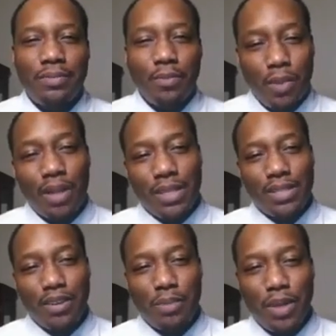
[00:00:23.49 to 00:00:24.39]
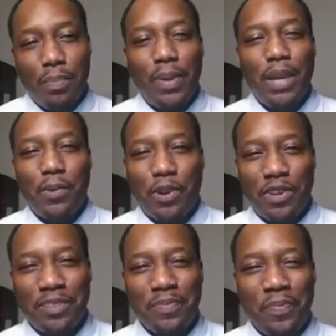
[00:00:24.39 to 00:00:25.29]
well, it's going to be the P word,
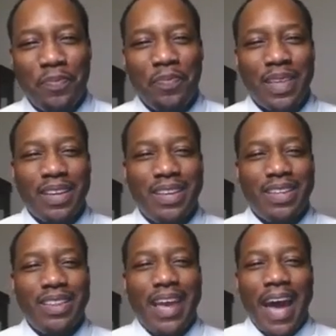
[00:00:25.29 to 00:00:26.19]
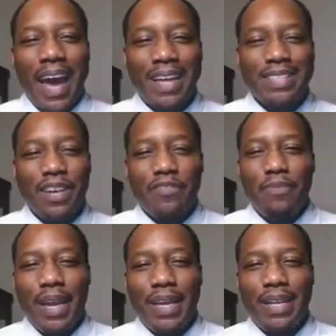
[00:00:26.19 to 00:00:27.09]
the act of
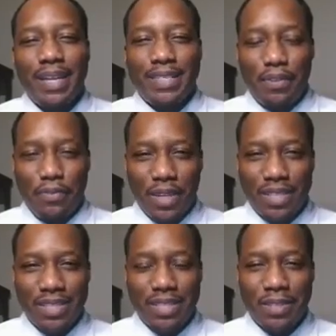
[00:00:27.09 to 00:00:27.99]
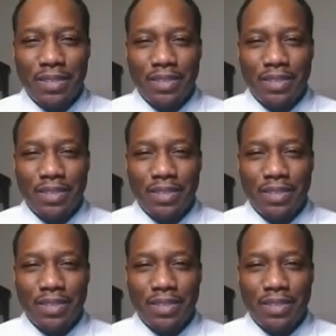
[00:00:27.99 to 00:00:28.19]
making a difference.